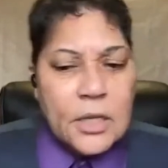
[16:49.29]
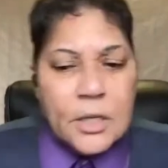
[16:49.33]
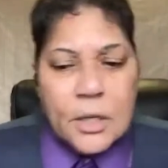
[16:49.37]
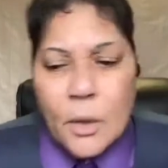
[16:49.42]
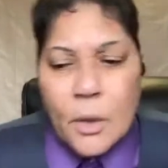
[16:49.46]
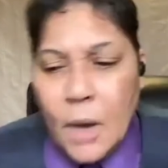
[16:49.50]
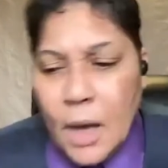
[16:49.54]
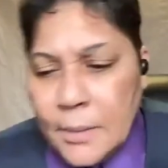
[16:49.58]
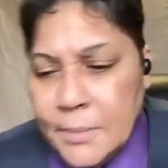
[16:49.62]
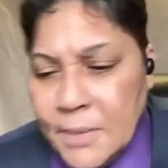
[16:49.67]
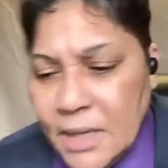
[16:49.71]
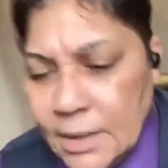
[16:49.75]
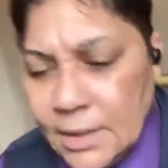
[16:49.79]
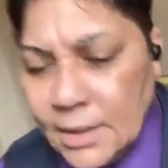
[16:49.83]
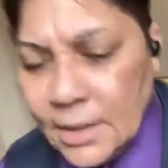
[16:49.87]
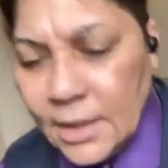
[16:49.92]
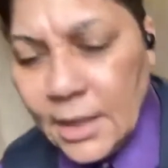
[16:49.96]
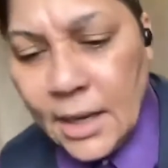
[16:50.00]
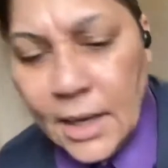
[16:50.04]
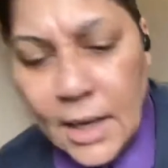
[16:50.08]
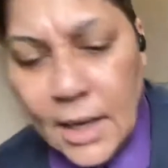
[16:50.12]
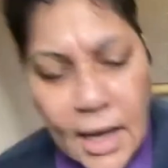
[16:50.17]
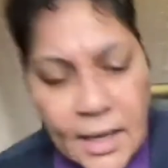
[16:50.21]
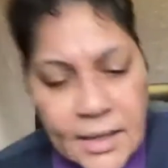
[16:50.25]
You know, I
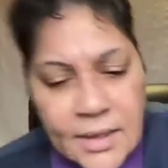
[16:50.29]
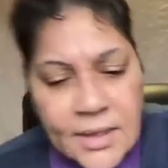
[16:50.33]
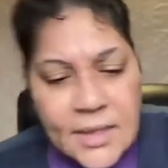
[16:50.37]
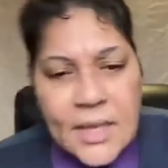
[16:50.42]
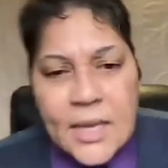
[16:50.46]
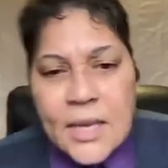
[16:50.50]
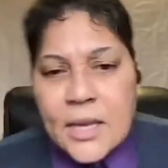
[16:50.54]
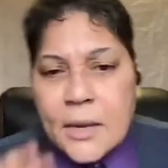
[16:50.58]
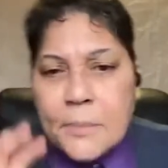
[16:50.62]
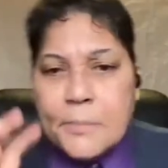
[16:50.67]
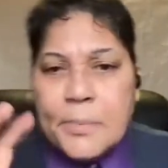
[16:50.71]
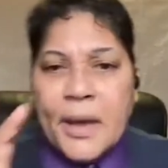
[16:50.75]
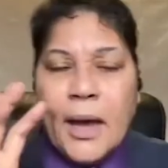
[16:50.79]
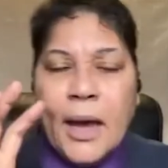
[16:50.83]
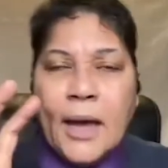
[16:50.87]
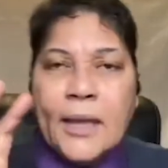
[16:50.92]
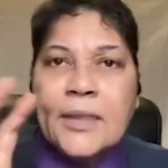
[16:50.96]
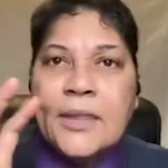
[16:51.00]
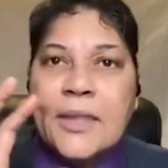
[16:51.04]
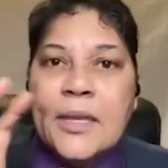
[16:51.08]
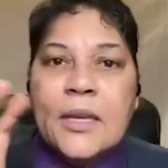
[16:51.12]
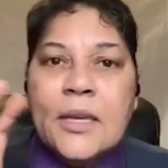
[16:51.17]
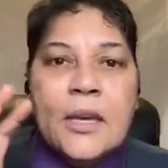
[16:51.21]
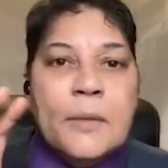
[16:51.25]
mean, I think
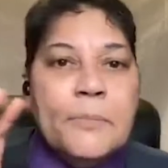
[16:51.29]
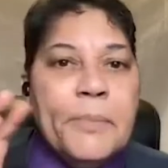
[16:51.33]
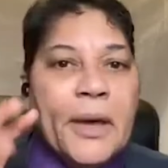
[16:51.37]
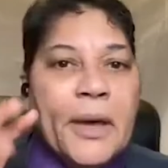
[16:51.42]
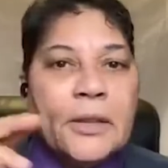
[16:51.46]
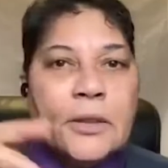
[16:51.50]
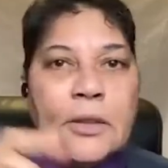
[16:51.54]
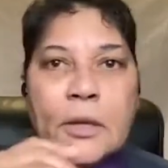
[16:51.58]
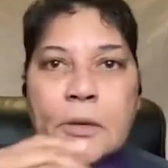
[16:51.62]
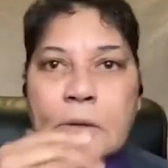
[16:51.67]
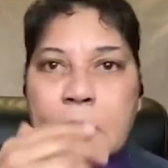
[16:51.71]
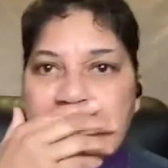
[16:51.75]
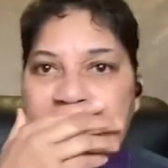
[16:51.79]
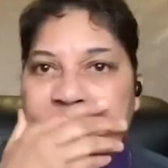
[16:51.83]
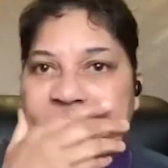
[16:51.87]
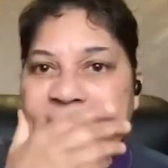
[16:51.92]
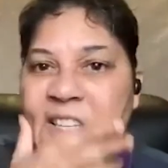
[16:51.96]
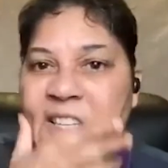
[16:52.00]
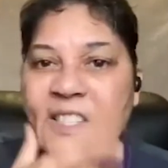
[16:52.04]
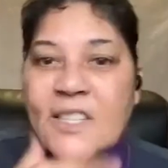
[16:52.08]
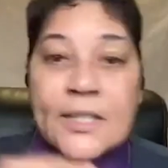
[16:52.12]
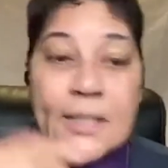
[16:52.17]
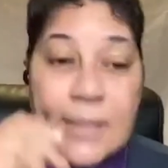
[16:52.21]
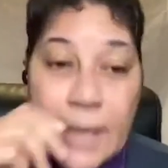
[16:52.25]
about those
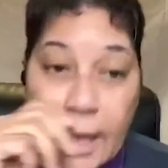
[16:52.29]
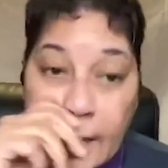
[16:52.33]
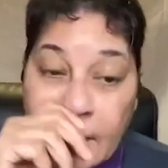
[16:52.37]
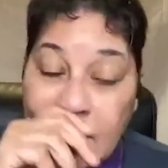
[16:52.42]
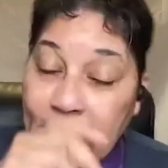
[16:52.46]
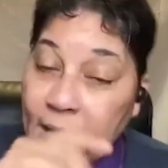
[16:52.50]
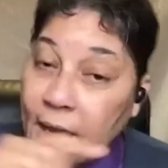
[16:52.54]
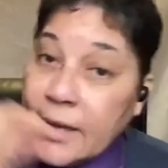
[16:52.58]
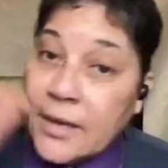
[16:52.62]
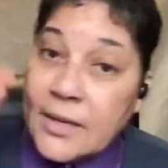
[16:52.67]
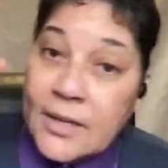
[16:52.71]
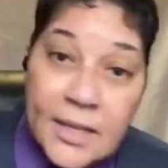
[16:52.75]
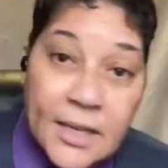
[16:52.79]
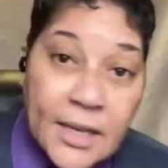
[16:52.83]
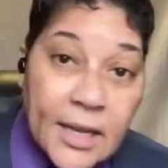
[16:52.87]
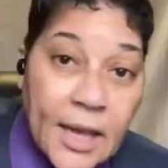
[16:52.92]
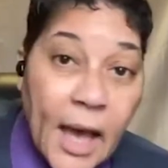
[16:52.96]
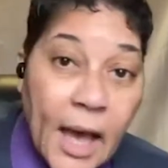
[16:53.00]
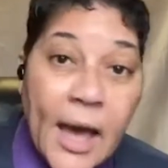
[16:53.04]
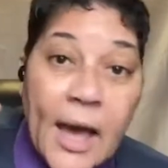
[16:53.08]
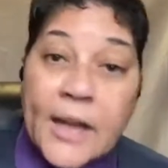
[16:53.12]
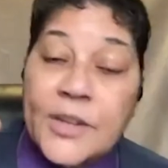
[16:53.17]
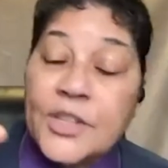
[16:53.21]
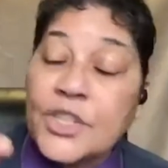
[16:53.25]
things, and
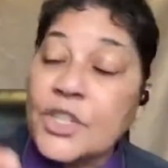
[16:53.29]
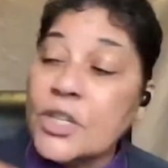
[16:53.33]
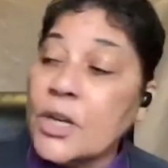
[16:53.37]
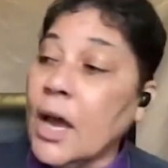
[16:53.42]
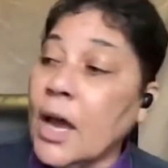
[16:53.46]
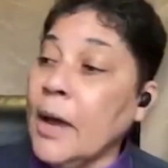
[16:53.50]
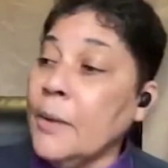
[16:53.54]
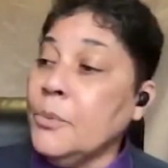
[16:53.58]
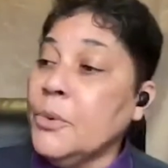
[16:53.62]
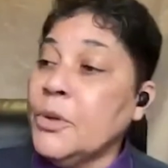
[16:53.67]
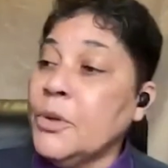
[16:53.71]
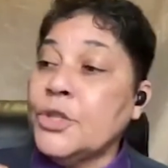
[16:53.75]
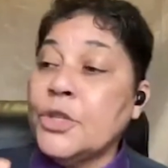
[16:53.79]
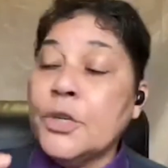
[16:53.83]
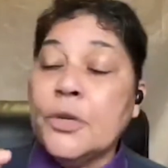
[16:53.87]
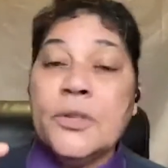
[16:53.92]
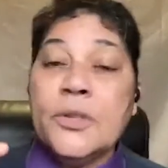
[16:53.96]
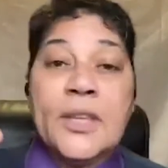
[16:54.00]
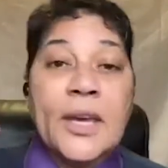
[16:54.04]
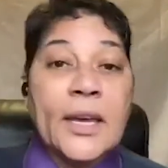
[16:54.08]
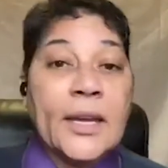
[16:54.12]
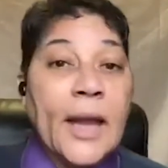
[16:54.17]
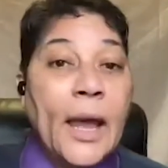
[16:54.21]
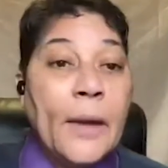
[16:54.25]
gosh, I would
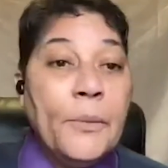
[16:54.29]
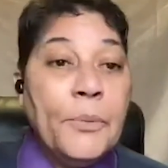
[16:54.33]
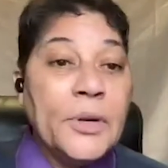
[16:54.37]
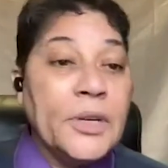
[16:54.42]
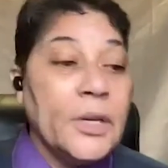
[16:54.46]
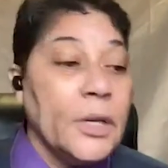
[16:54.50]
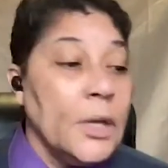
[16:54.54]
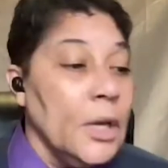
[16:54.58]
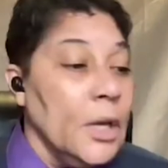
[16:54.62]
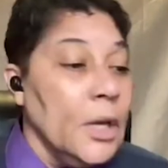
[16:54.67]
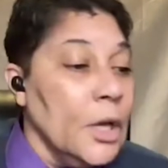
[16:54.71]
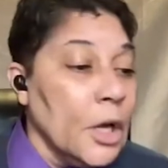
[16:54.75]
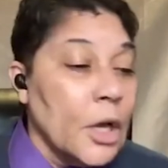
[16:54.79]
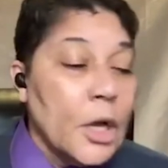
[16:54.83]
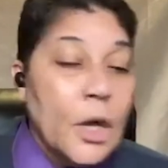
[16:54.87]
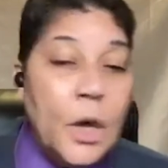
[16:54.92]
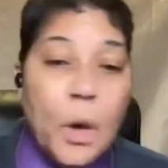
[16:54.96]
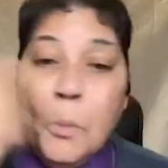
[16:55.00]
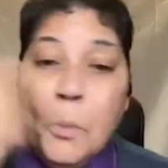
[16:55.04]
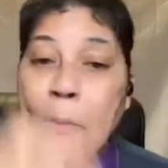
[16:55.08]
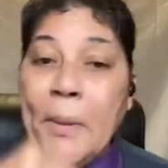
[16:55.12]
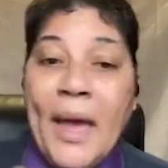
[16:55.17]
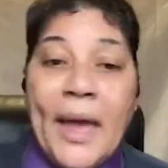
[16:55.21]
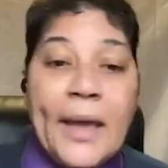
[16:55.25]
do that. I would
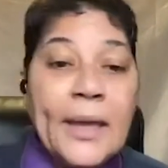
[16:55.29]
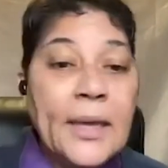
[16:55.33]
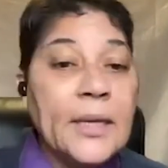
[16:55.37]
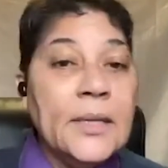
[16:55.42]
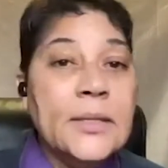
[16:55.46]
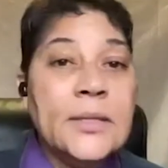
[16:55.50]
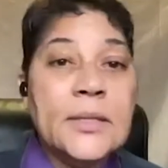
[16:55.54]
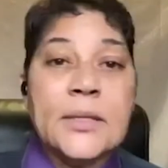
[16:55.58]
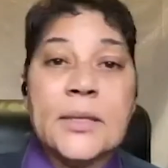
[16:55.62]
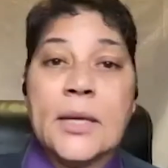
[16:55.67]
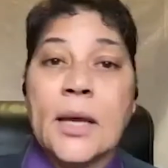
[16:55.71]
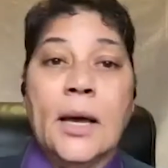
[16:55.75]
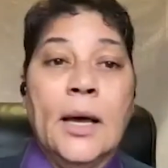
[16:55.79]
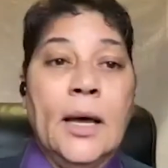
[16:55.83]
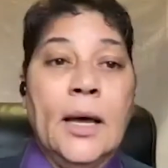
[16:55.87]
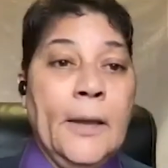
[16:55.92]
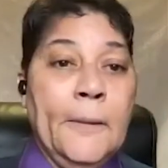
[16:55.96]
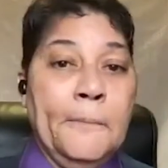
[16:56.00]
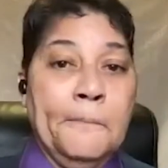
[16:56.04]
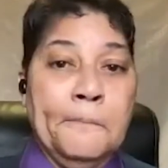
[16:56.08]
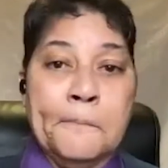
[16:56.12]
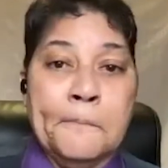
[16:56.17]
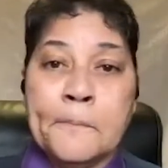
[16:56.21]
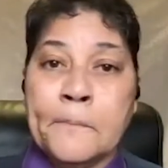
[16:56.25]
go back in
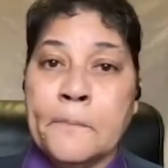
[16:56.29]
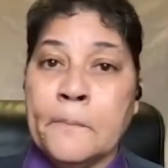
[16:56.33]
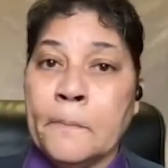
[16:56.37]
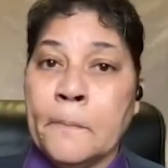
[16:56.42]
time,